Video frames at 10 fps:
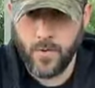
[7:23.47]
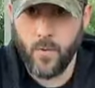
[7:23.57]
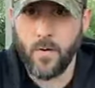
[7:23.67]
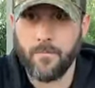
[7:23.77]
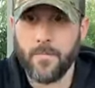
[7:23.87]

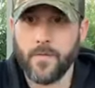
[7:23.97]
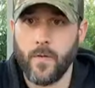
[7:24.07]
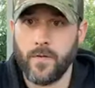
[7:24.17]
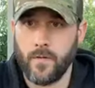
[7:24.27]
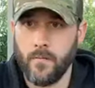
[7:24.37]
core.
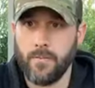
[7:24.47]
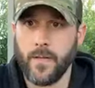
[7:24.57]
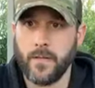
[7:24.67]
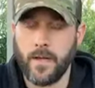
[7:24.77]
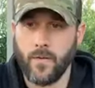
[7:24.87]
So it's a
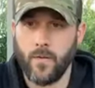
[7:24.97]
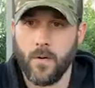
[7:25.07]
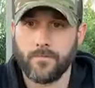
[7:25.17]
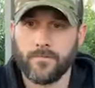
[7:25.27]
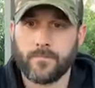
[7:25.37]
complete lead
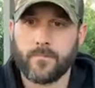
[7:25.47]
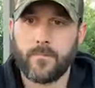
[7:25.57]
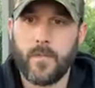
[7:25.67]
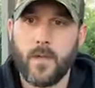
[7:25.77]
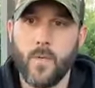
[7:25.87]
core
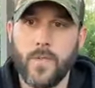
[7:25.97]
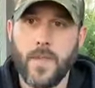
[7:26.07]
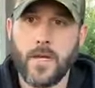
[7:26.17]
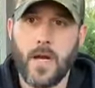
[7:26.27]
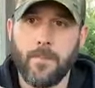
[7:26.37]
with
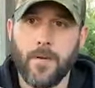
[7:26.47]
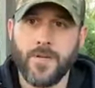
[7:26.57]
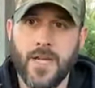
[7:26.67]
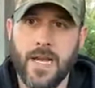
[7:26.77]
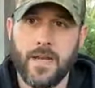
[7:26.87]
a copper
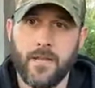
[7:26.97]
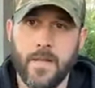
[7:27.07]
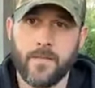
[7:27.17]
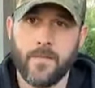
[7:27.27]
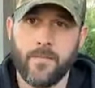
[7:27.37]
jacket.
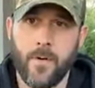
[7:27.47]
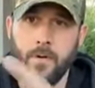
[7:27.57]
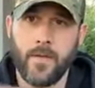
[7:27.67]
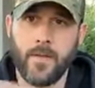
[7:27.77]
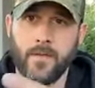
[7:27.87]
That's the
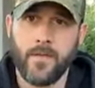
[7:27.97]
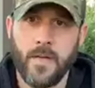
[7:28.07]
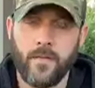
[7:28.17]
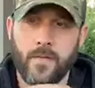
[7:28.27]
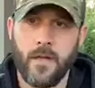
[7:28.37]
part that you see
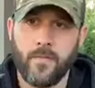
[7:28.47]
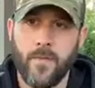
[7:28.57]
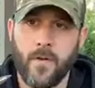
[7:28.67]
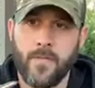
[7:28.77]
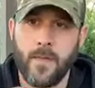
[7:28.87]
outside. It's a
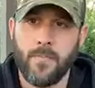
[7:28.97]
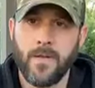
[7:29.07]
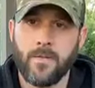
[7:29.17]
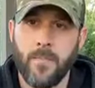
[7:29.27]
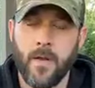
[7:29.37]
very thin
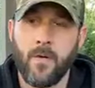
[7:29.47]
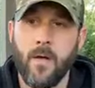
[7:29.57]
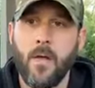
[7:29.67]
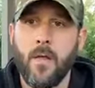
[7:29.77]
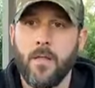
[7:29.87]
piece of metal
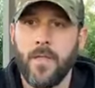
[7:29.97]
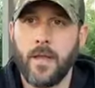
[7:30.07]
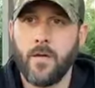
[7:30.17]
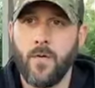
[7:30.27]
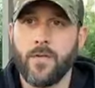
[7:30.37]

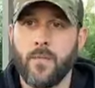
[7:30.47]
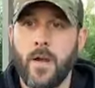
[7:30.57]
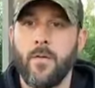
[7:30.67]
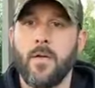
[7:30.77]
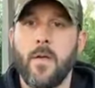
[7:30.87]
that coats
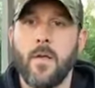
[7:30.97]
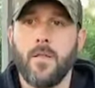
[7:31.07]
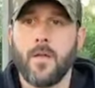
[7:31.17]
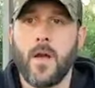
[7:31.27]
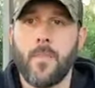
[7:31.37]
around
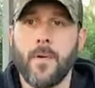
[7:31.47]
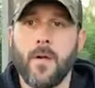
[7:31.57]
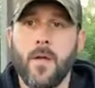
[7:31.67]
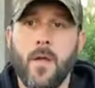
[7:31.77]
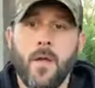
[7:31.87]
the copper,
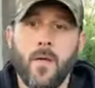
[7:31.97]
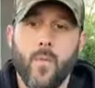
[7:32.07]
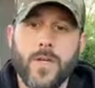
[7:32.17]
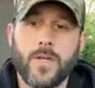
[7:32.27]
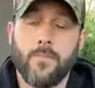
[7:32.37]

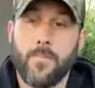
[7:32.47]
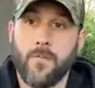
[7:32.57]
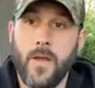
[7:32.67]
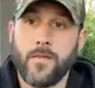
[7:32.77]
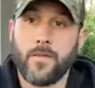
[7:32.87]
which
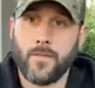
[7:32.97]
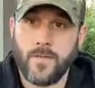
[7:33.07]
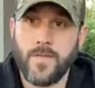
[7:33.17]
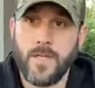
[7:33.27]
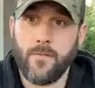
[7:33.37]
prevents
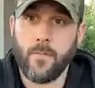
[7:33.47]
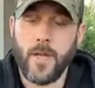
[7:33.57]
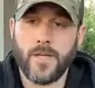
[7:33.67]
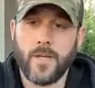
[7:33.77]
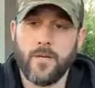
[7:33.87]

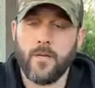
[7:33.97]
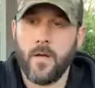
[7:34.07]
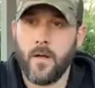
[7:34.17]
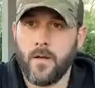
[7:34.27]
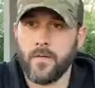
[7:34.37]
deformation
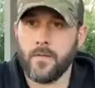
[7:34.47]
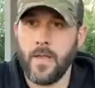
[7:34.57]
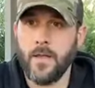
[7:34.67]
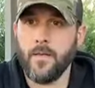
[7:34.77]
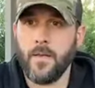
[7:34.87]
because uh,
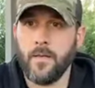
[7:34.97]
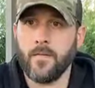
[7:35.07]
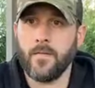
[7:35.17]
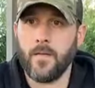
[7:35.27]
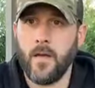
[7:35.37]
lead
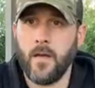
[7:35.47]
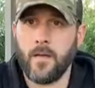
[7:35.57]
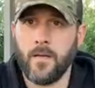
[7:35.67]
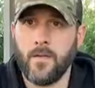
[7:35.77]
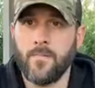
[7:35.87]
is uh,
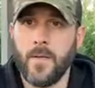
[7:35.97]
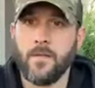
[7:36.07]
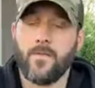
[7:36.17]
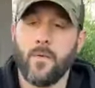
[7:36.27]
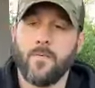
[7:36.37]
can de be
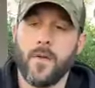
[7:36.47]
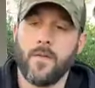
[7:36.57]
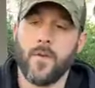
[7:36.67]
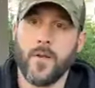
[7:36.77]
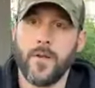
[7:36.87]
deformed very
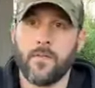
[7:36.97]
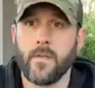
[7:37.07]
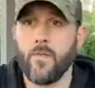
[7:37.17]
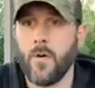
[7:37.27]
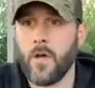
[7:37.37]
very
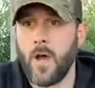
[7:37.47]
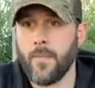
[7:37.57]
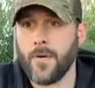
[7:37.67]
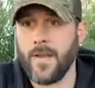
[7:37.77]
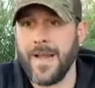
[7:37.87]
easily while
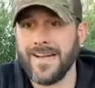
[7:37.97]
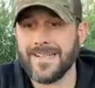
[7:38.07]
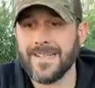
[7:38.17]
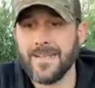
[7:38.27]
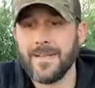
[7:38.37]
copper
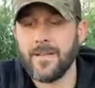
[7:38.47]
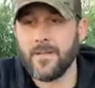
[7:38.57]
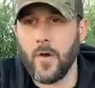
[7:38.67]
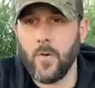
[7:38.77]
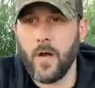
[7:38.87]
cannot.
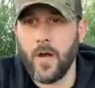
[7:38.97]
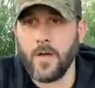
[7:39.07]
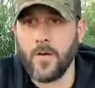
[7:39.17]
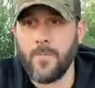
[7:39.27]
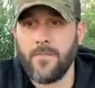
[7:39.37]
So uh,
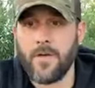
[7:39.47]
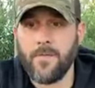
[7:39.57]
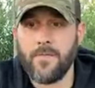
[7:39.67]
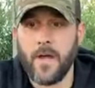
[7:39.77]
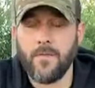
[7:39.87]
your
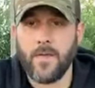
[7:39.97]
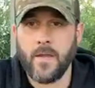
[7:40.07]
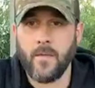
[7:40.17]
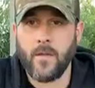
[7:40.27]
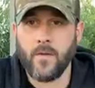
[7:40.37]

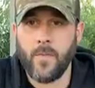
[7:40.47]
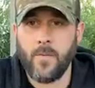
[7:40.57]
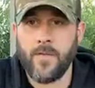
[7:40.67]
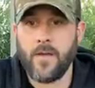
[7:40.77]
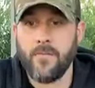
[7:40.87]
M855, your
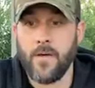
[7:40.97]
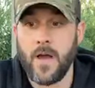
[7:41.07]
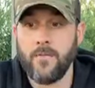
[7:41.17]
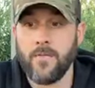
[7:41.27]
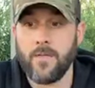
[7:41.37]
M855,